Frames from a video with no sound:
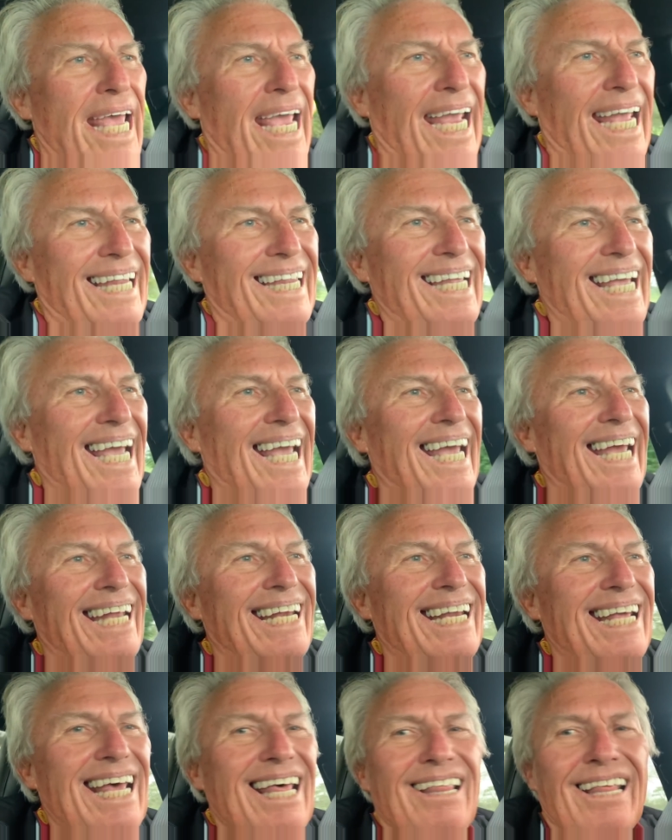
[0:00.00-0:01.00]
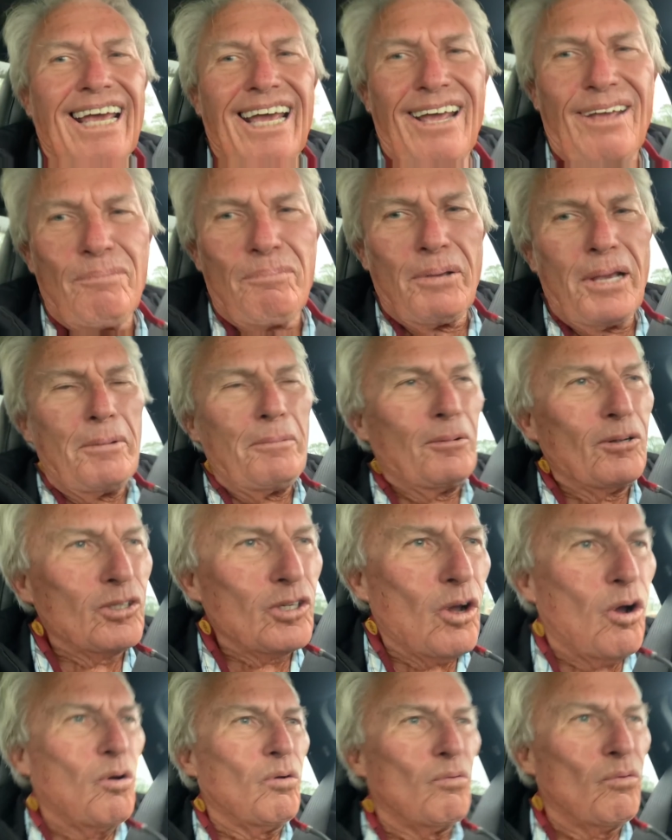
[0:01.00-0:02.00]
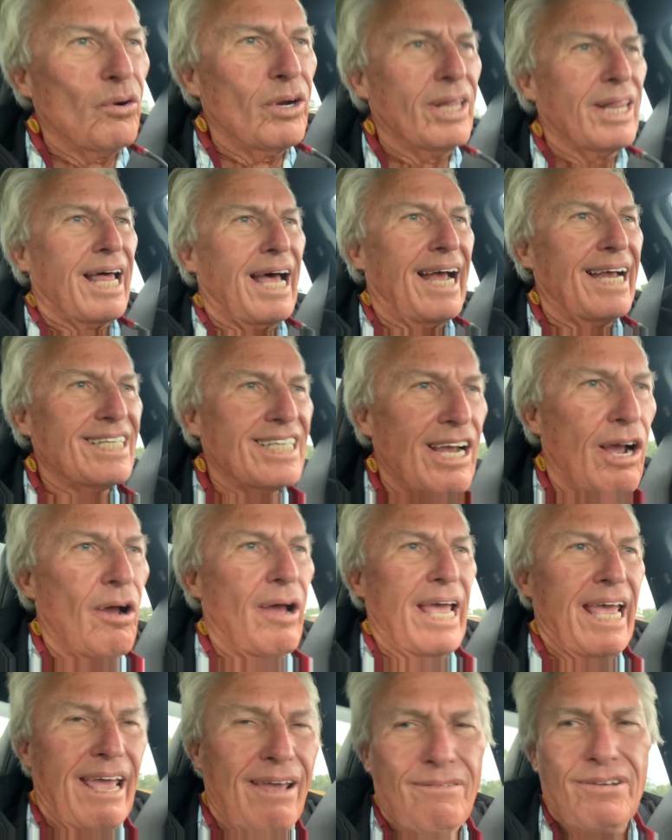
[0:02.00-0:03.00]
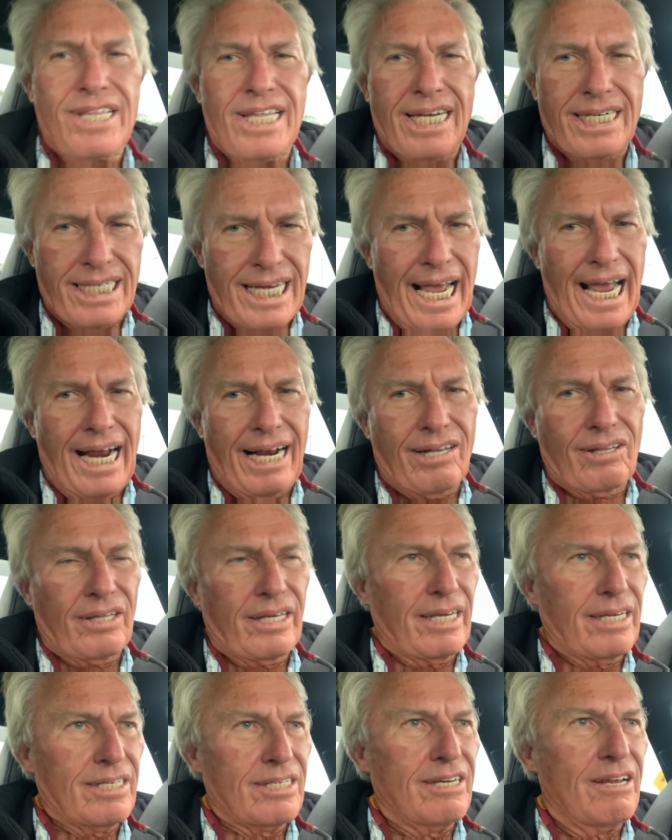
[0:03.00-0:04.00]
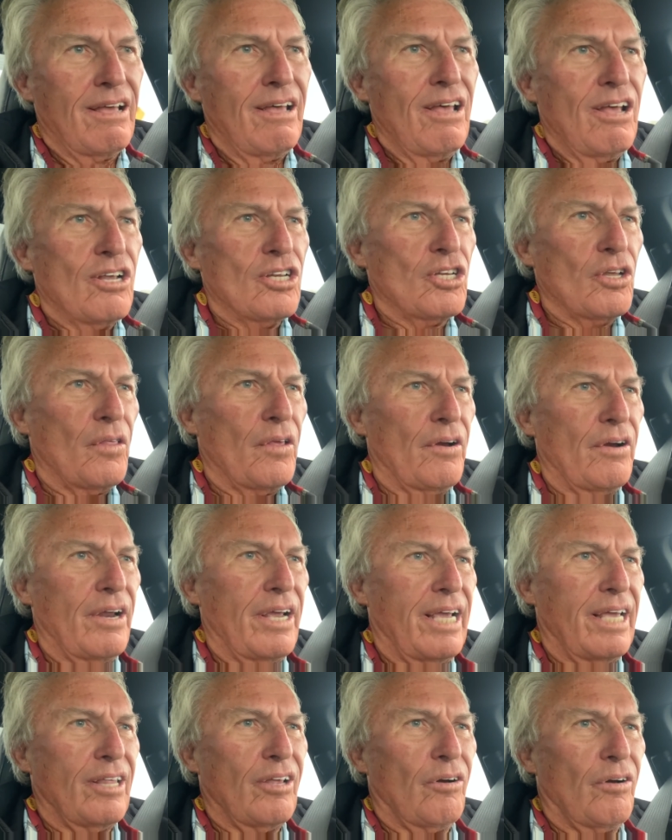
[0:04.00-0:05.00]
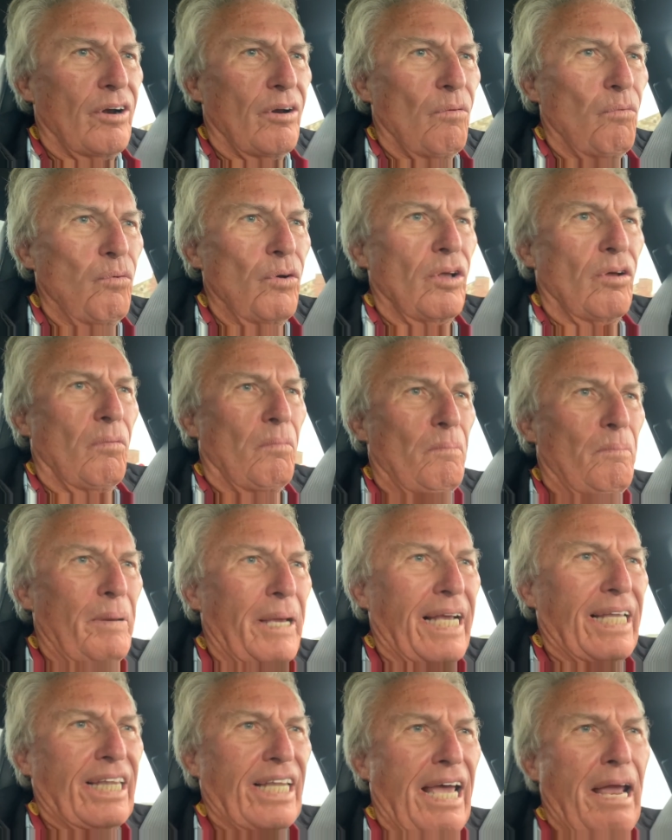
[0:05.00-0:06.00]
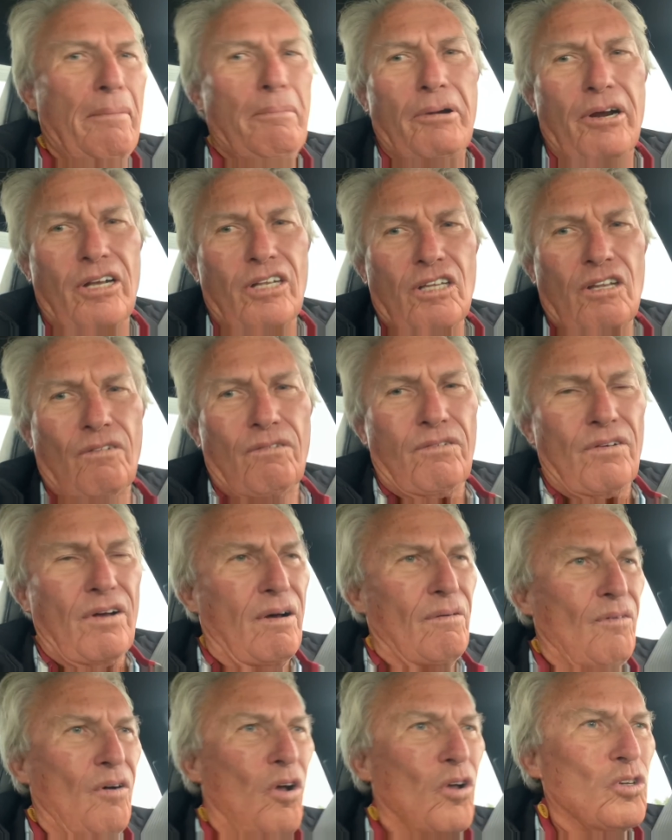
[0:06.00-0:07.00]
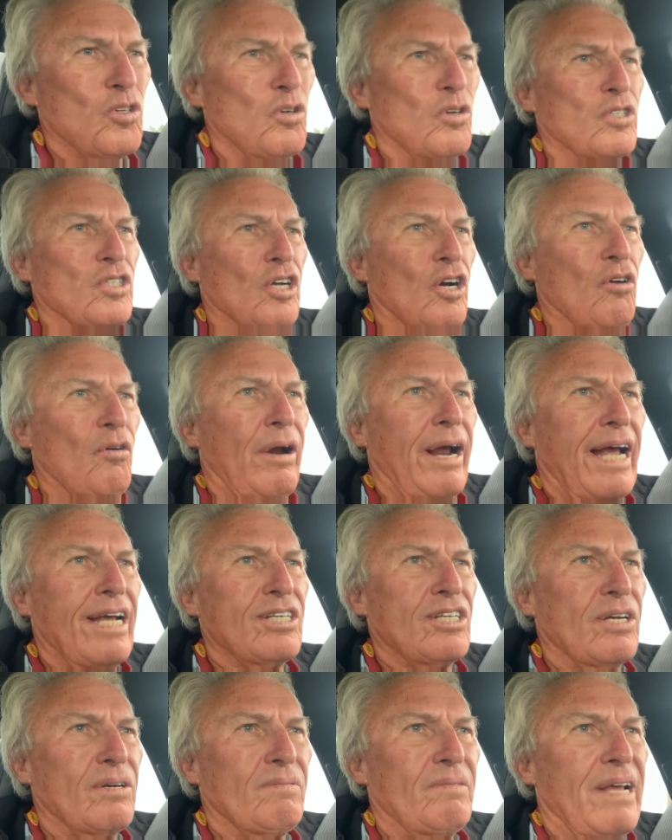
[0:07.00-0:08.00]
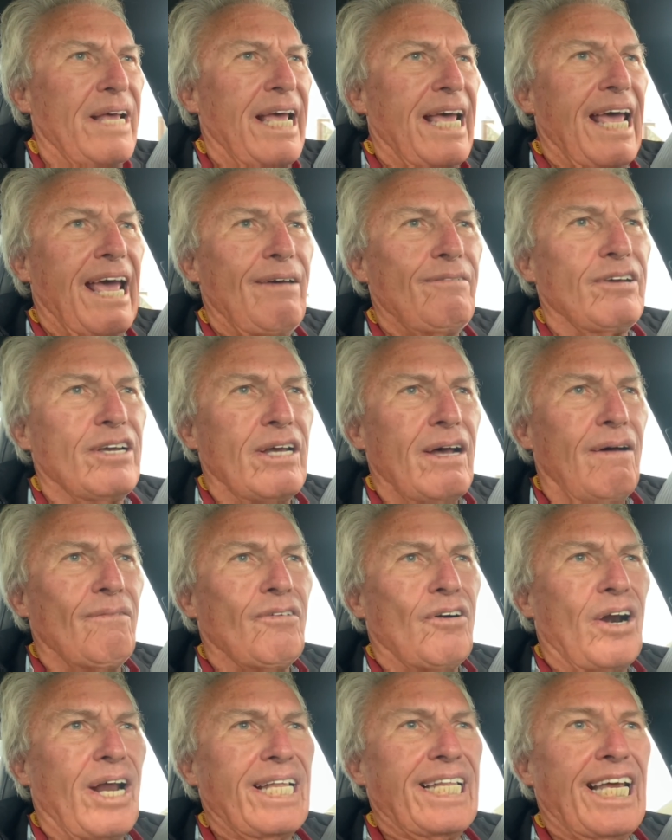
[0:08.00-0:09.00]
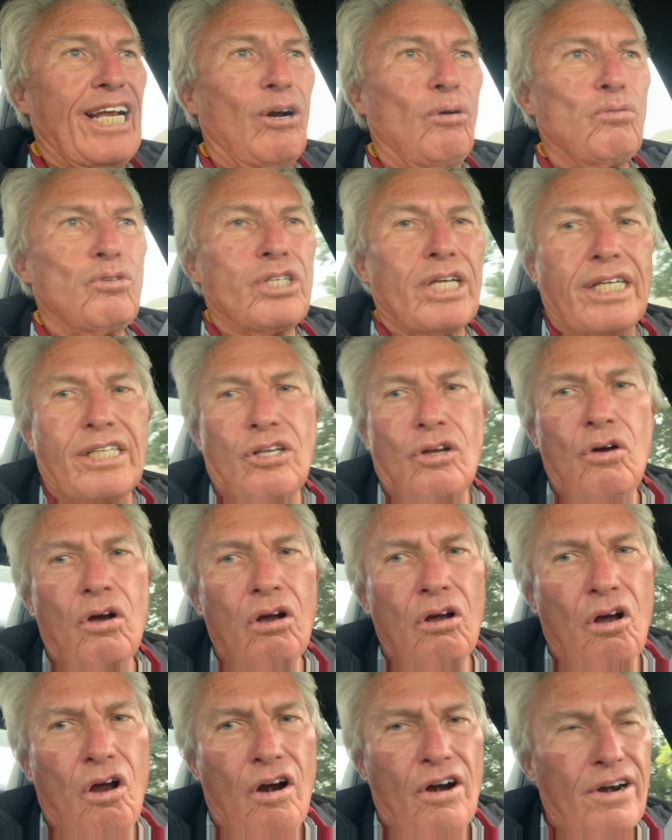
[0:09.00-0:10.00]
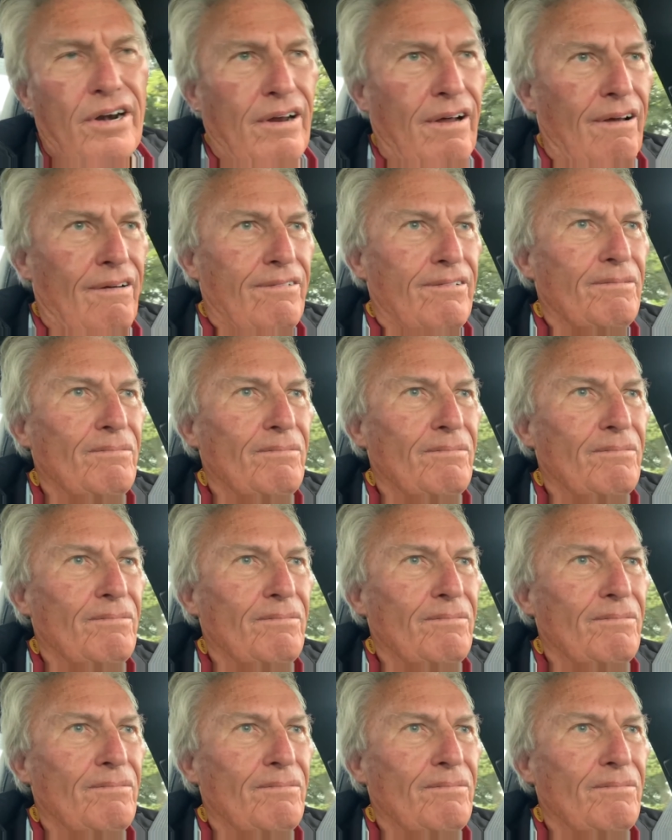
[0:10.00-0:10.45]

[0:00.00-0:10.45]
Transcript: And then they, people don't realize how heavy their tackle is, so they're they're in a real big labyrinth of, of all sorts of grass and heavy cover, and they don't set the hook hard enough.